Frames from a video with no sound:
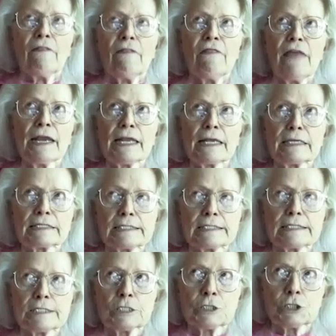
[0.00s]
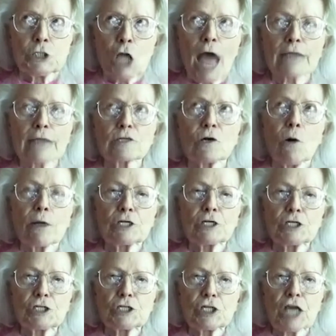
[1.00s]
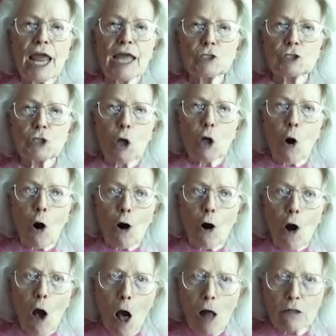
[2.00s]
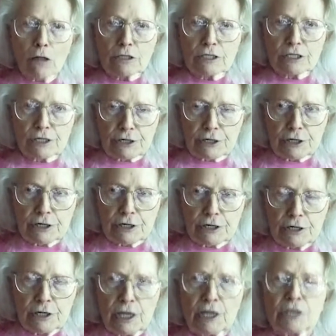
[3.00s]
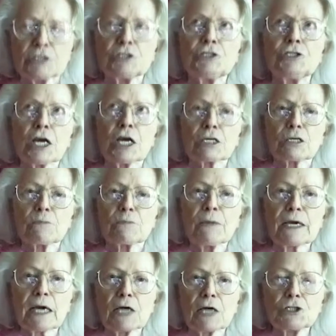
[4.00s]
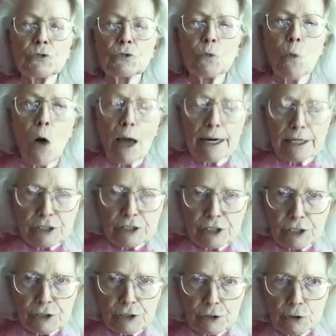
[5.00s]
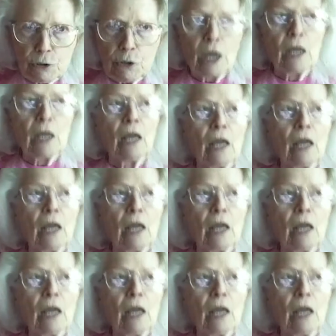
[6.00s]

that is not going to change or alter just because you want it to,